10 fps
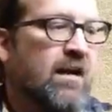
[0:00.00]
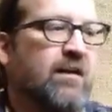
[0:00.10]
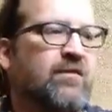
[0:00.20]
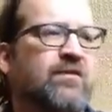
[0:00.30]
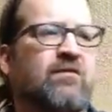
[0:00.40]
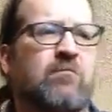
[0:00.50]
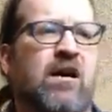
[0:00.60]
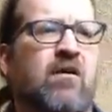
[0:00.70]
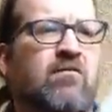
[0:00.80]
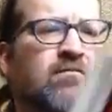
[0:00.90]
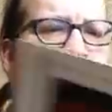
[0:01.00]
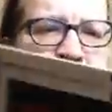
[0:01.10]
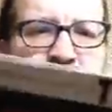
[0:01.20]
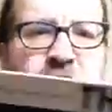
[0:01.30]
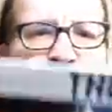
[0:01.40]
I got this for about
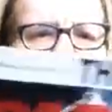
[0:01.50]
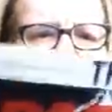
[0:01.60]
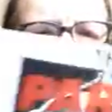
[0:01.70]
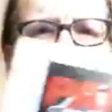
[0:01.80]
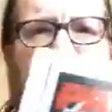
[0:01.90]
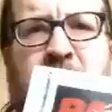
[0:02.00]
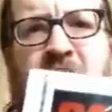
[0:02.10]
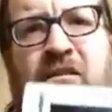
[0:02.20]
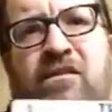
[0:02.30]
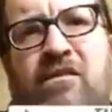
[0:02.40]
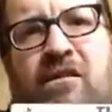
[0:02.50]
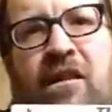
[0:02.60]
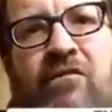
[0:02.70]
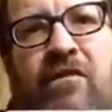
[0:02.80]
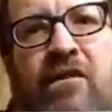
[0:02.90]
10 bucks,
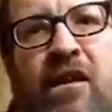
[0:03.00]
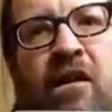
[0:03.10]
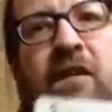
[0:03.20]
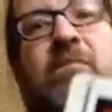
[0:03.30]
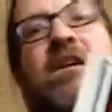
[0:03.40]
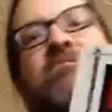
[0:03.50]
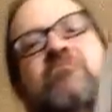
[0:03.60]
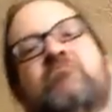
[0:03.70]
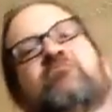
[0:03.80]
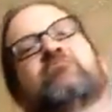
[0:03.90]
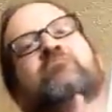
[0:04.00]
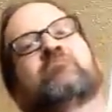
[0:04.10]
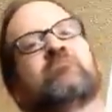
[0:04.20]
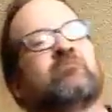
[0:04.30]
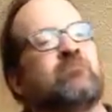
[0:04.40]
10.50 on
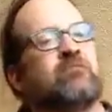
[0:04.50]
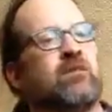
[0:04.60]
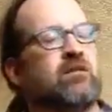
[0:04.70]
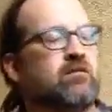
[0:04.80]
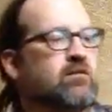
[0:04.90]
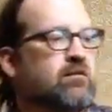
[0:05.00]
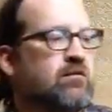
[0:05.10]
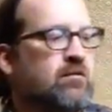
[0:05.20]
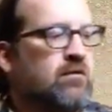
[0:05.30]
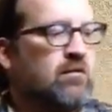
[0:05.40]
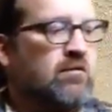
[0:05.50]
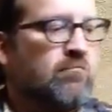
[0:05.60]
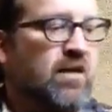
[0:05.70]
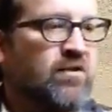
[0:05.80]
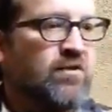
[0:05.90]
eBay.
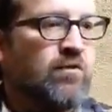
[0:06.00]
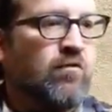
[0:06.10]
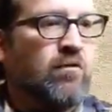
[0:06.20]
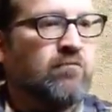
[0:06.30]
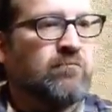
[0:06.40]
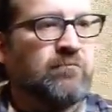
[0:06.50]
Major score.